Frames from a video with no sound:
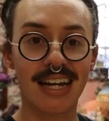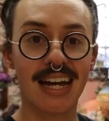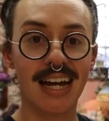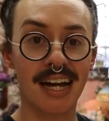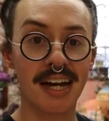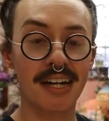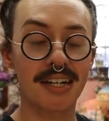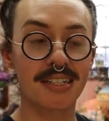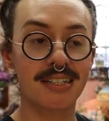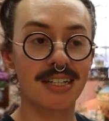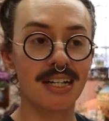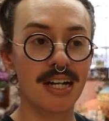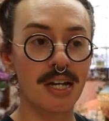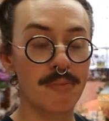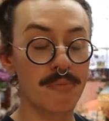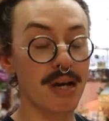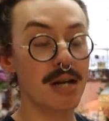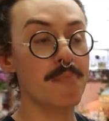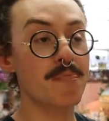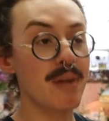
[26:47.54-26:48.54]
I had
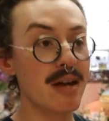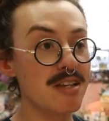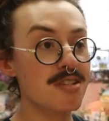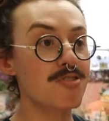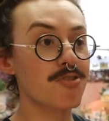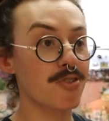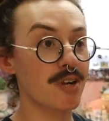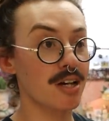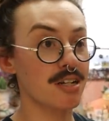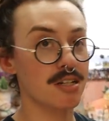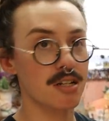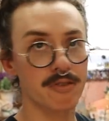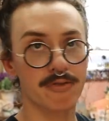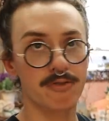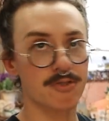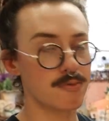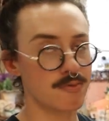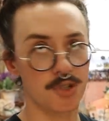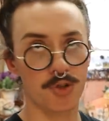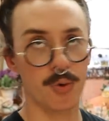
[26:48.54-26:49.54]
my best friend
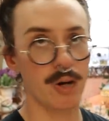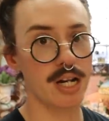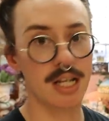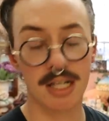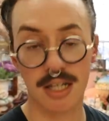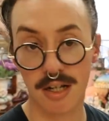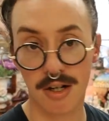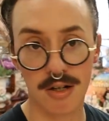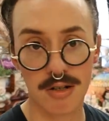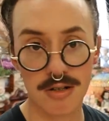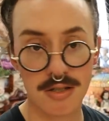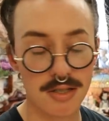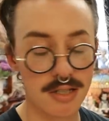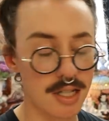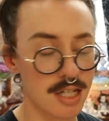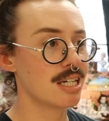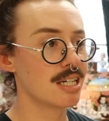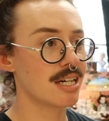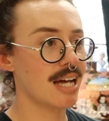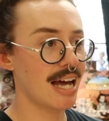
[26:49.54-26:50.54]
of twenty
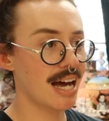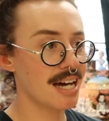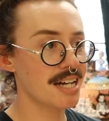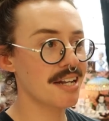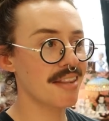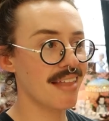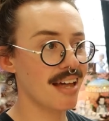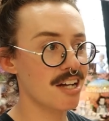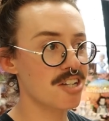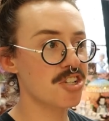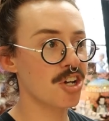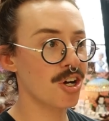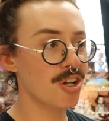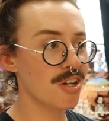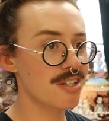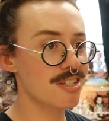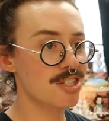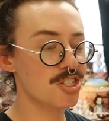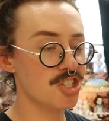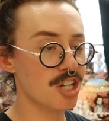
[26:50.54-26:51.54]
years had that
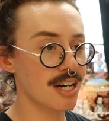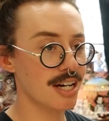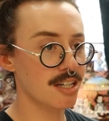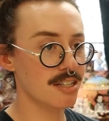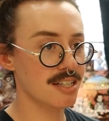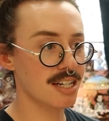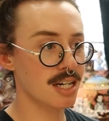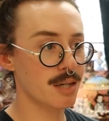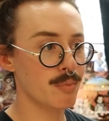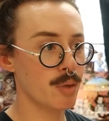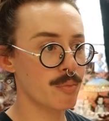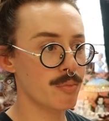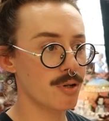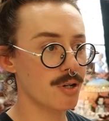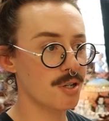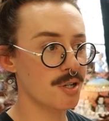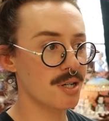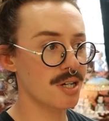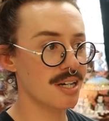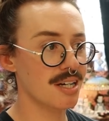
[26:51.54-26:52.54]
doll as a child. And I
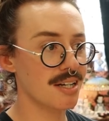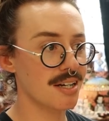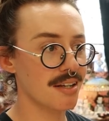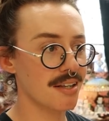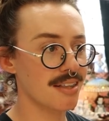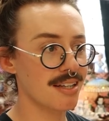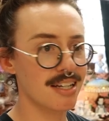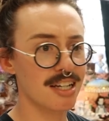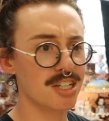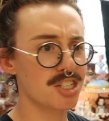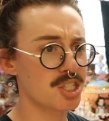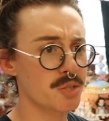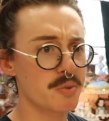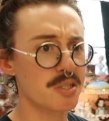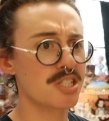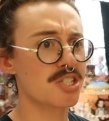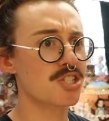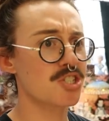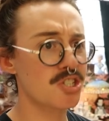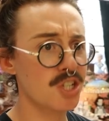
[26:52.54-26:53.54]
remember uh, thinking she
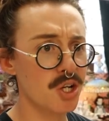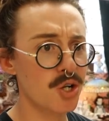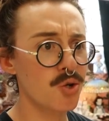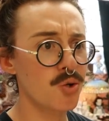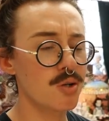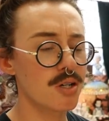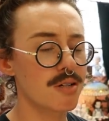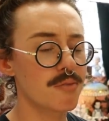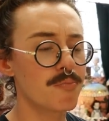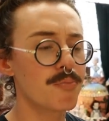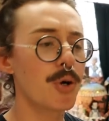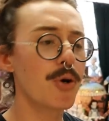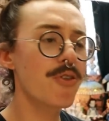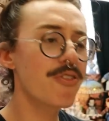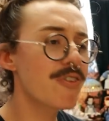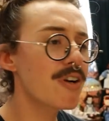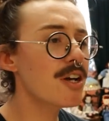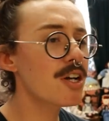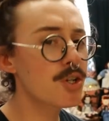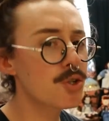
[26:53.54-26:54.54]
was so both
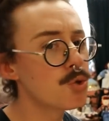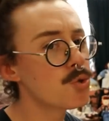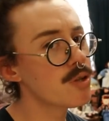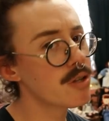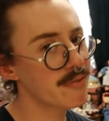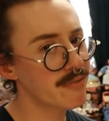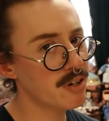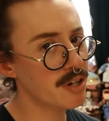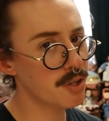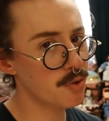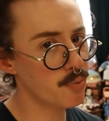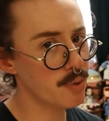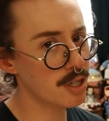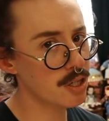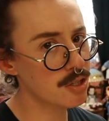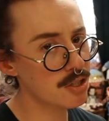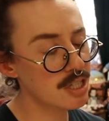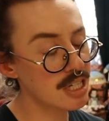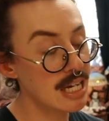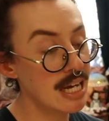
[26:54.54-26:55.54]
very cool and very
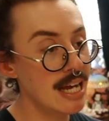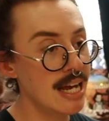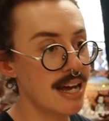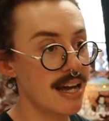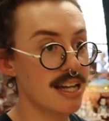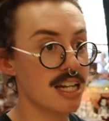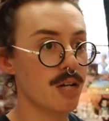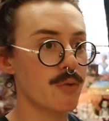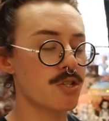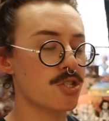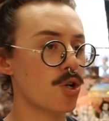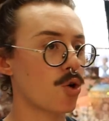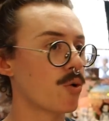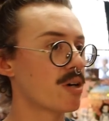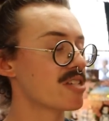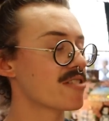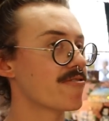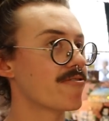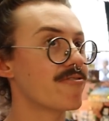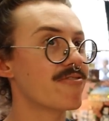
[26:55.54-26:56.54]
weird. And I was
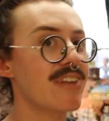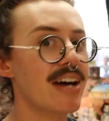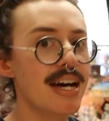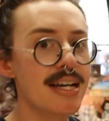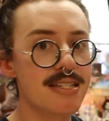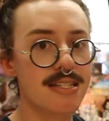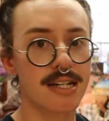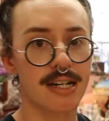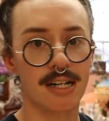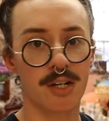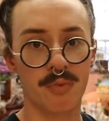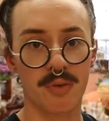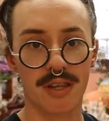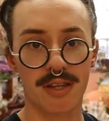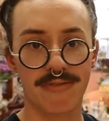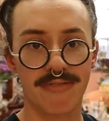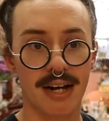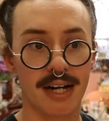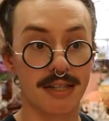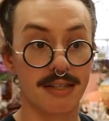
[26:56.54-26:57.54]
always fascinated with
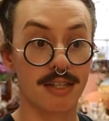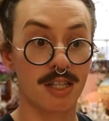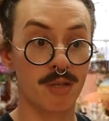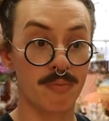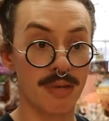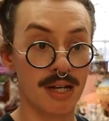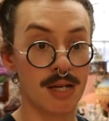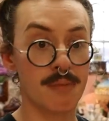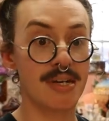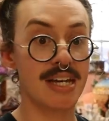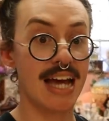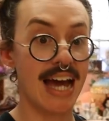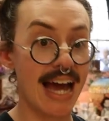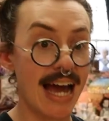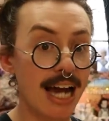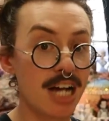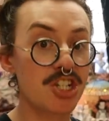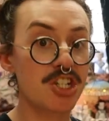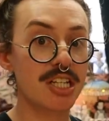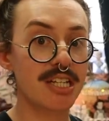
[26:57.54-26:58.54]
the fact that the baby
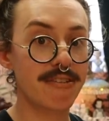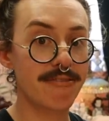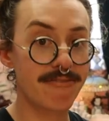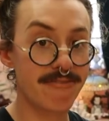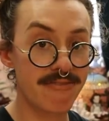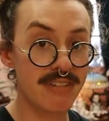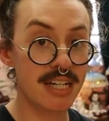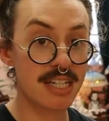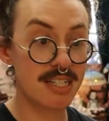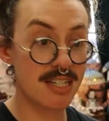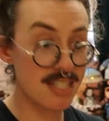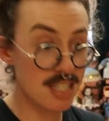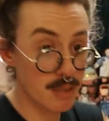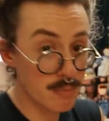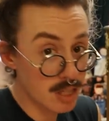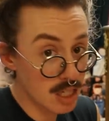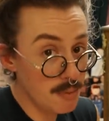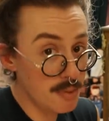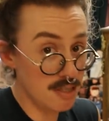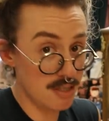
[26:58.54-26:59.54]
actually fit because the
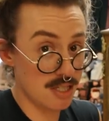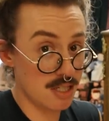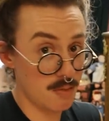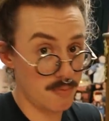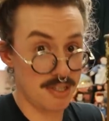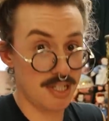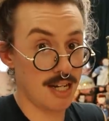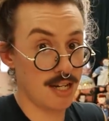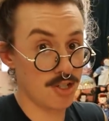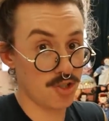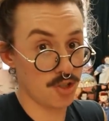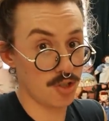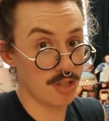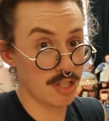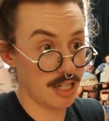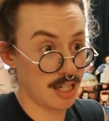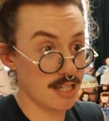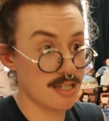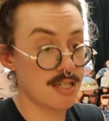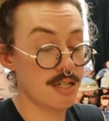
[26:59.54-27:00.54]
baby's substantial.
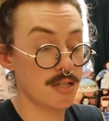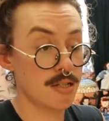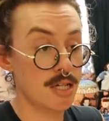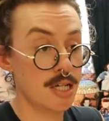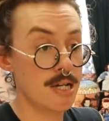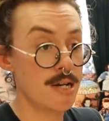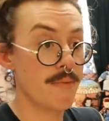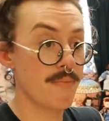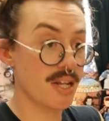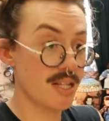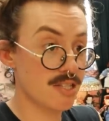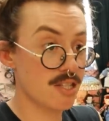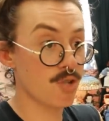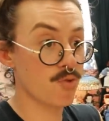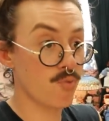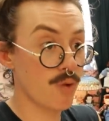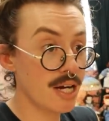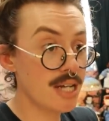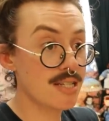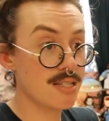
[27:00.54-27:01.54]
Like it's a it's the
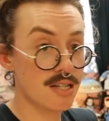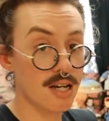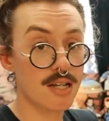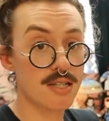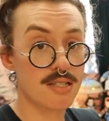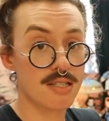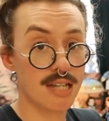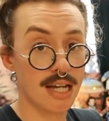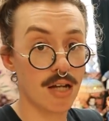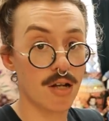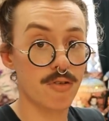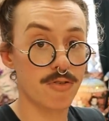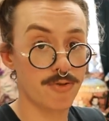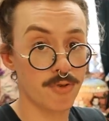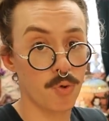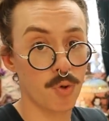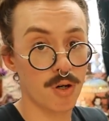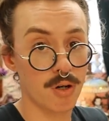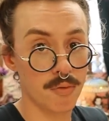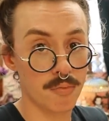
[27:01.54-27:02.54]
right size scale
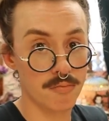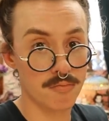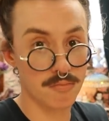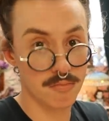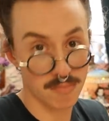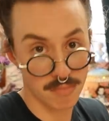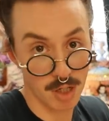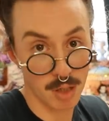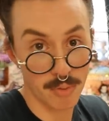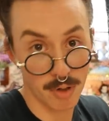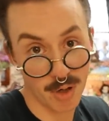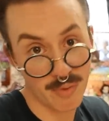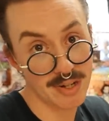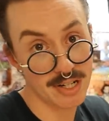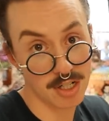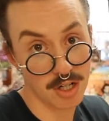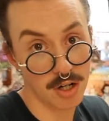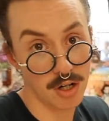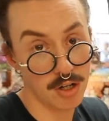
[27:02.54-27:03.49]
for a Barbie doll.